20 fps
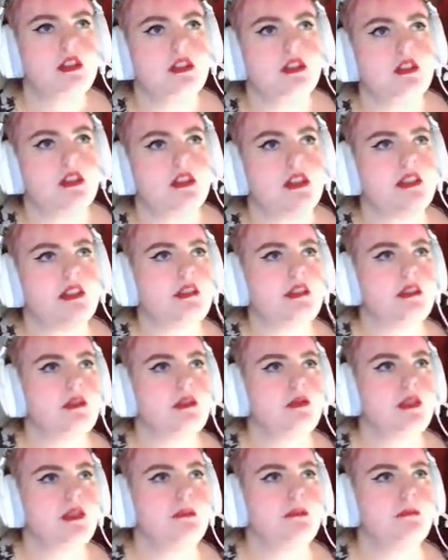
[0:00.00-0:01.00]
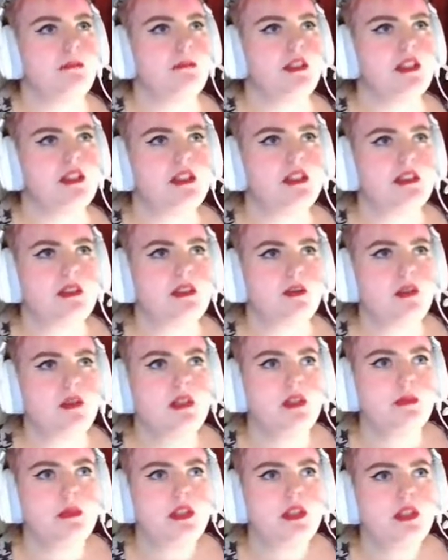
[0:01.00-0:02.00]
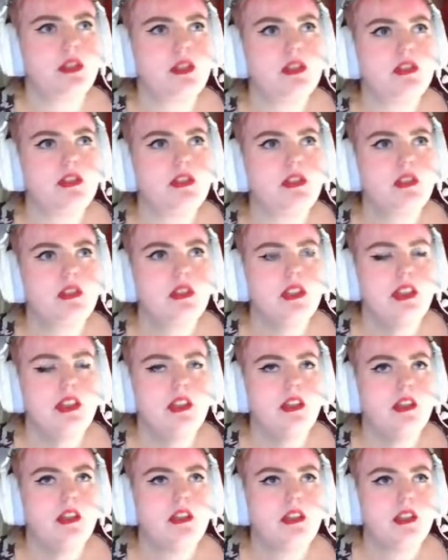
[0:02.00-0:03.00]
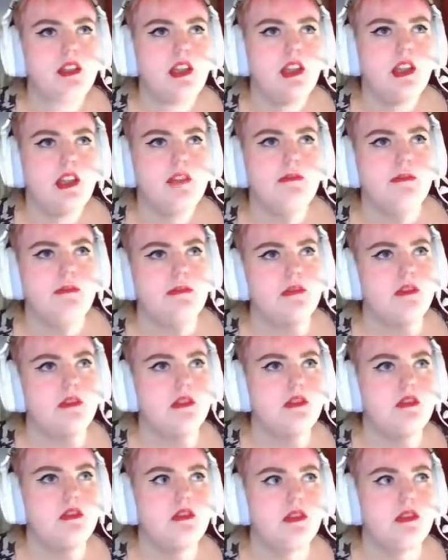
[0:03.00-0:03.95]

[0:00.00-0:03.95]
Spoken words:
That's quite funny in Sweden, because the left